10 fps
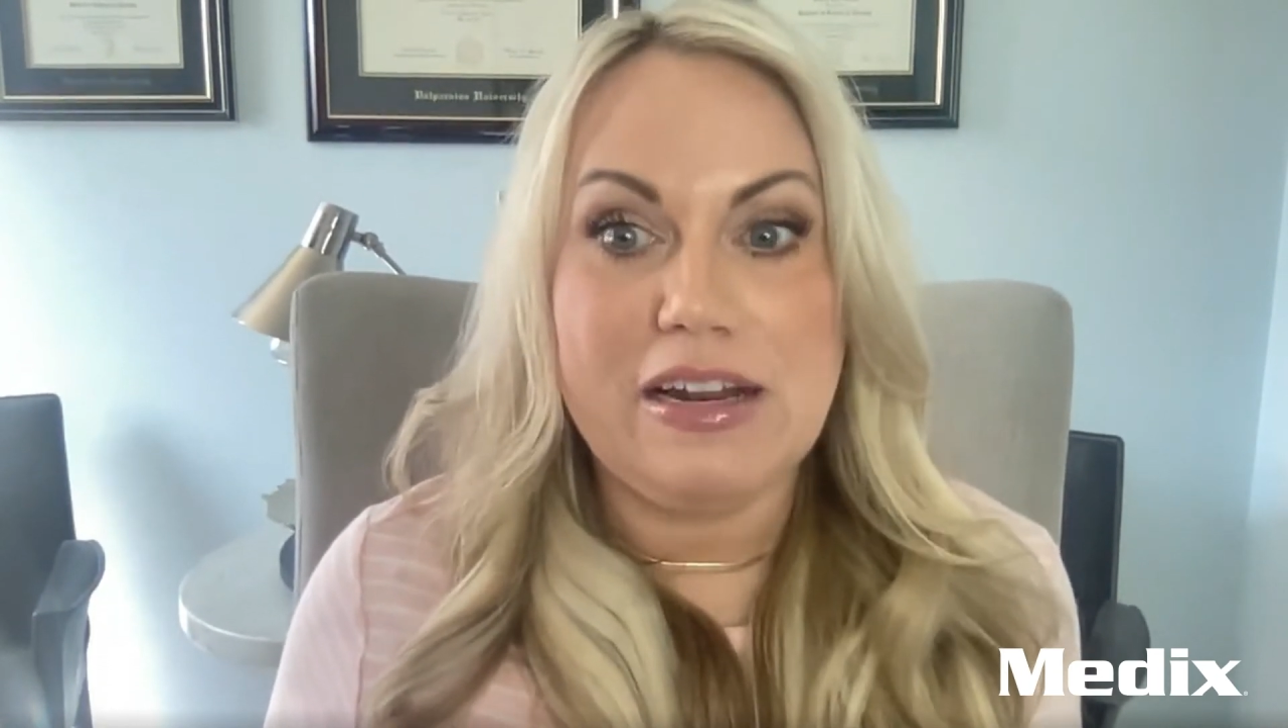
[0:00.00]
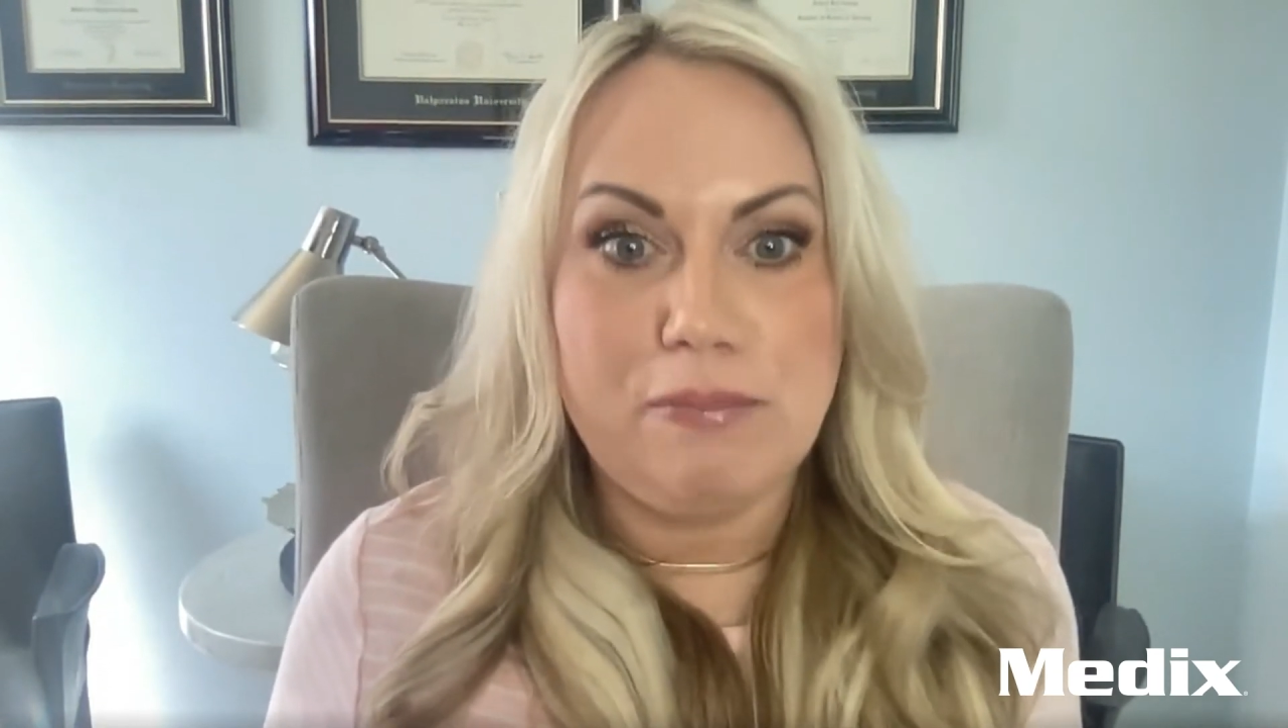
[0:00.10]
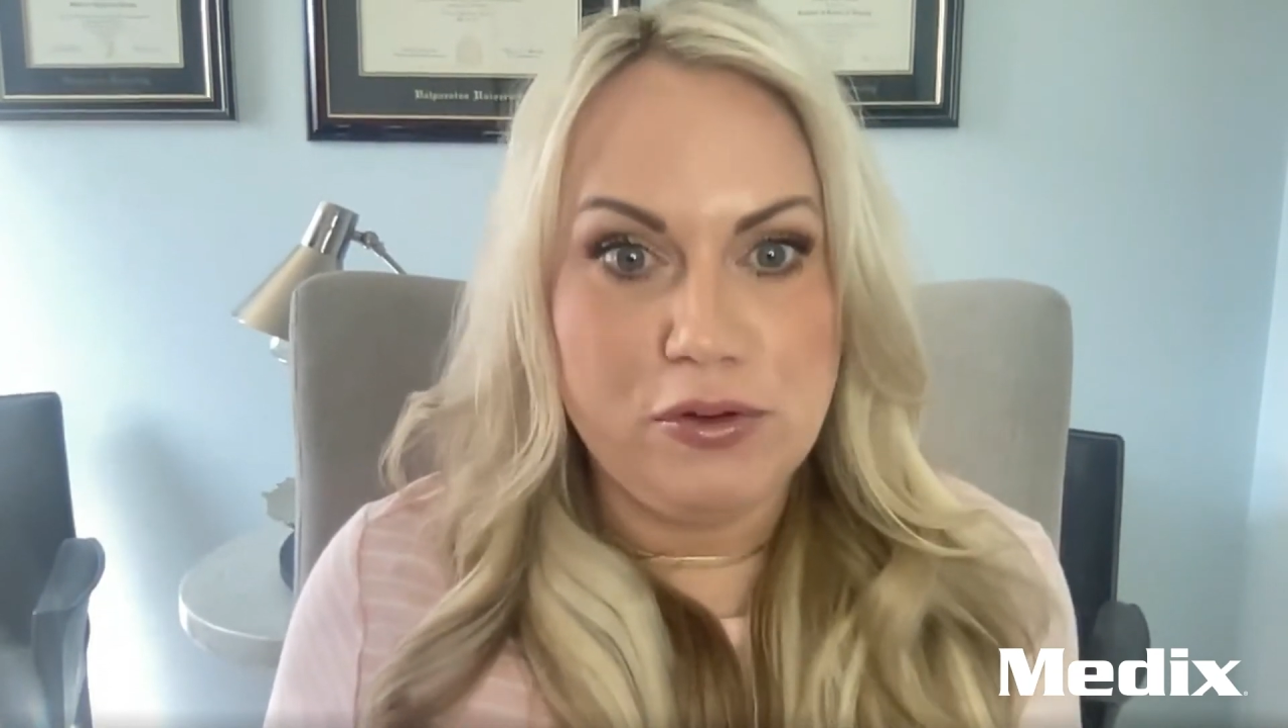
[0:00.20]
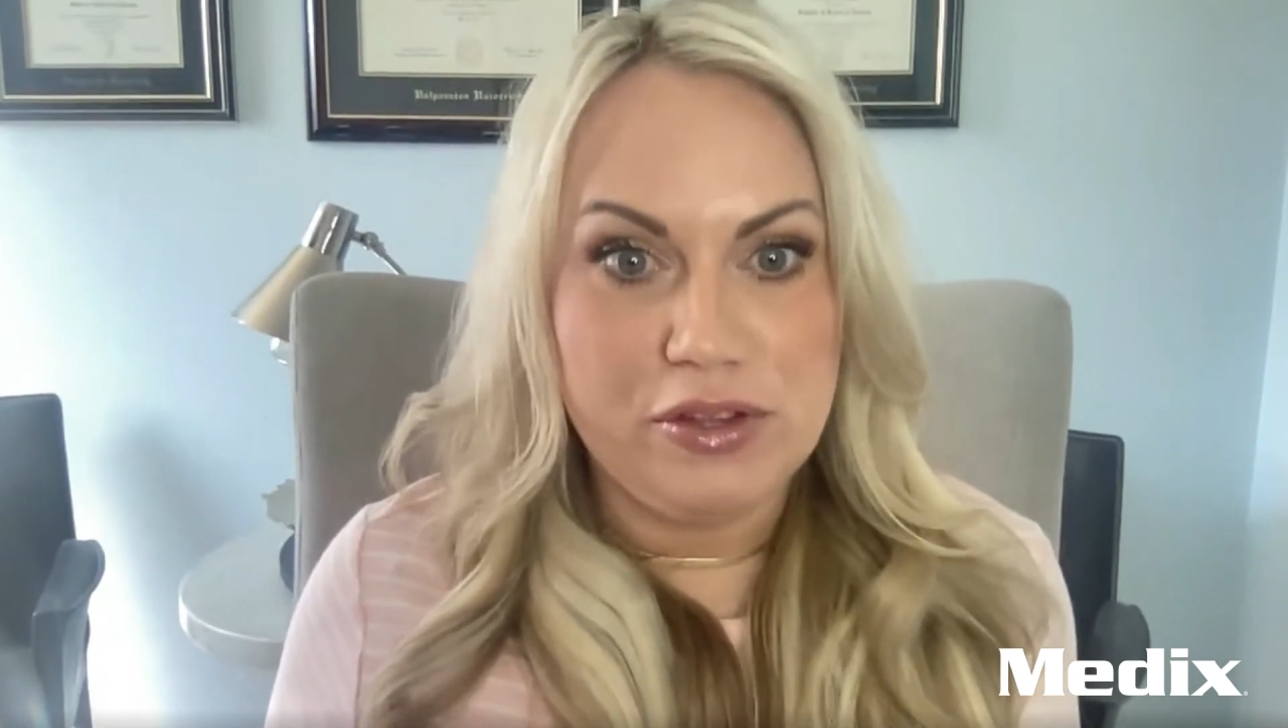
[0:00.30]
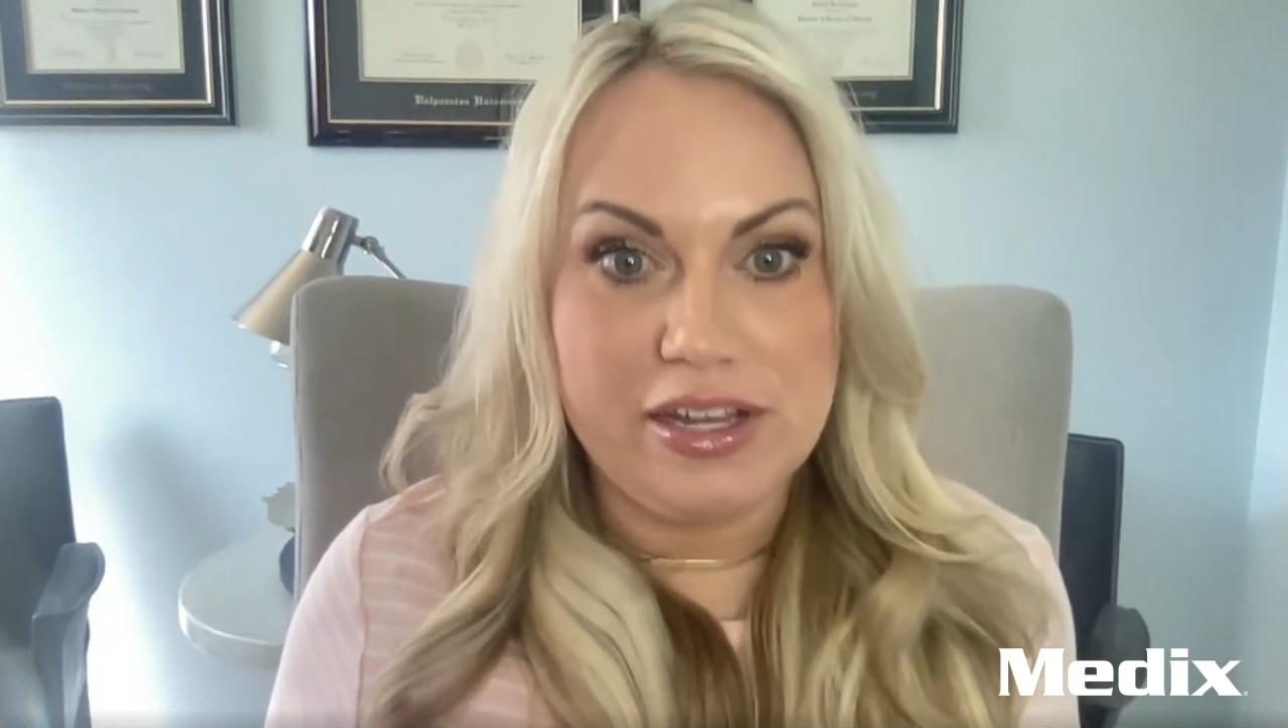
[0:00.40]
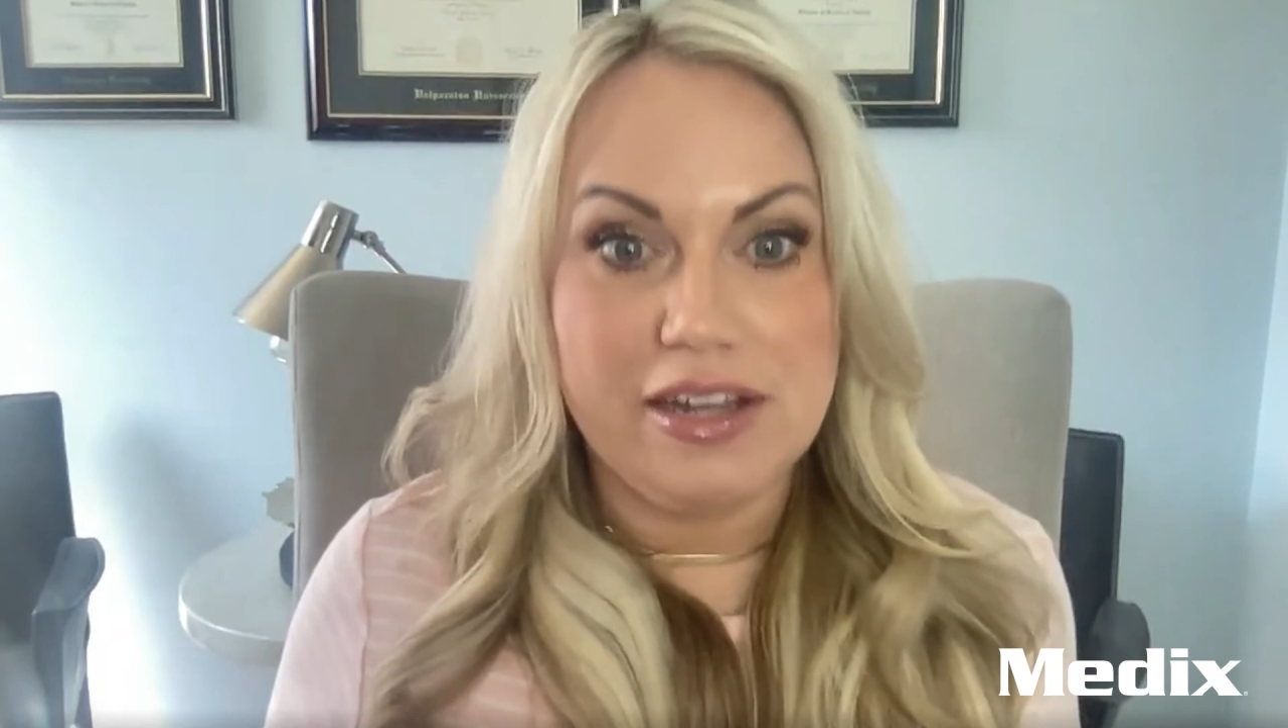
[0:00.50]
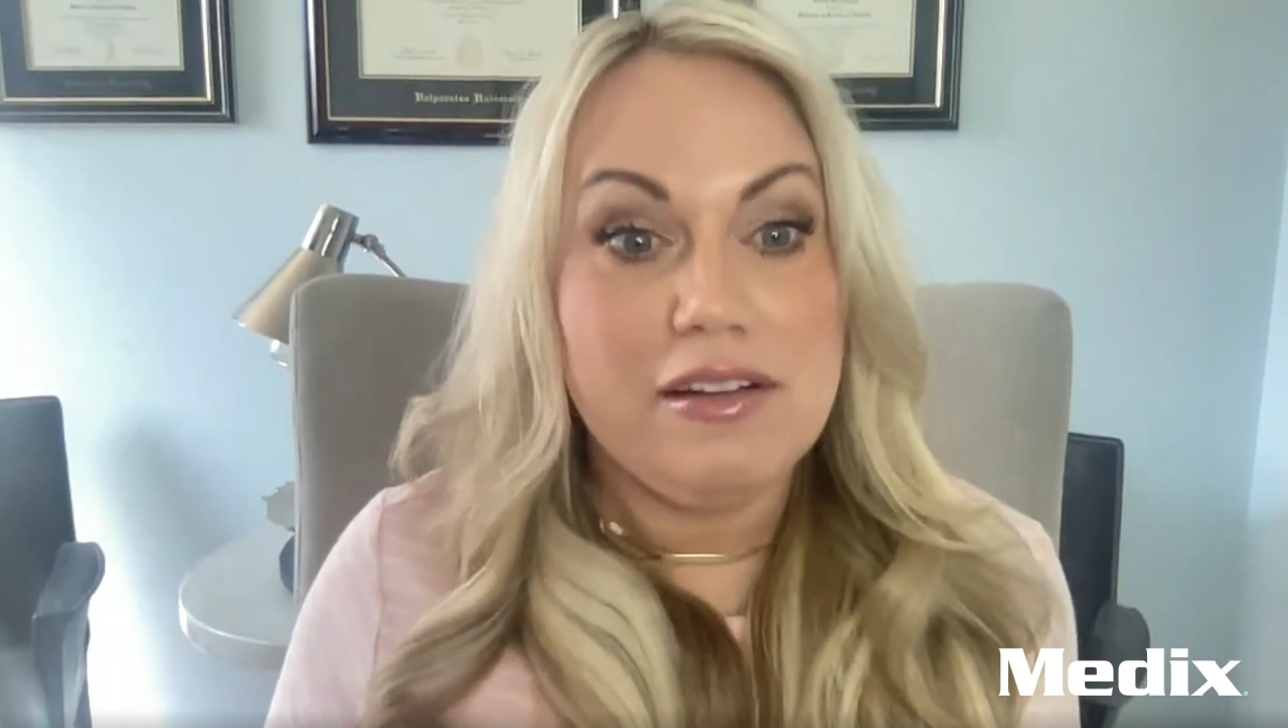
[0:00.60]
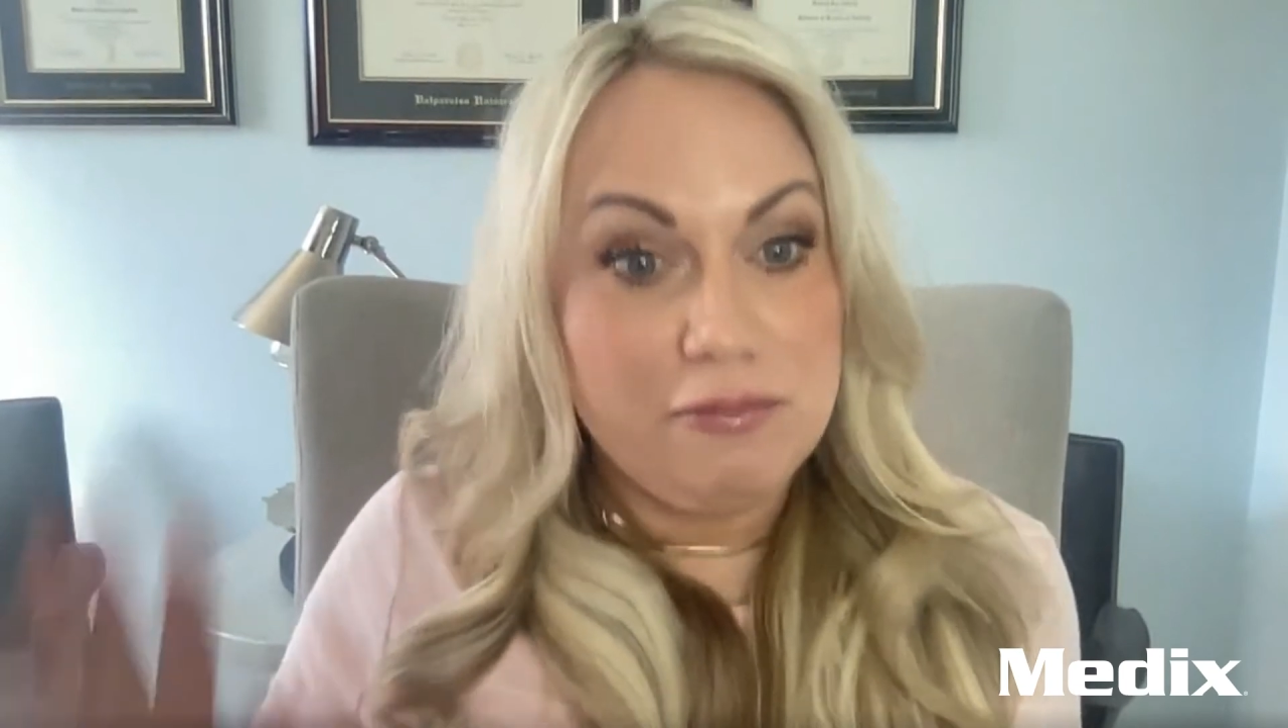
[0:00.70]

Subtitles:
and boosted,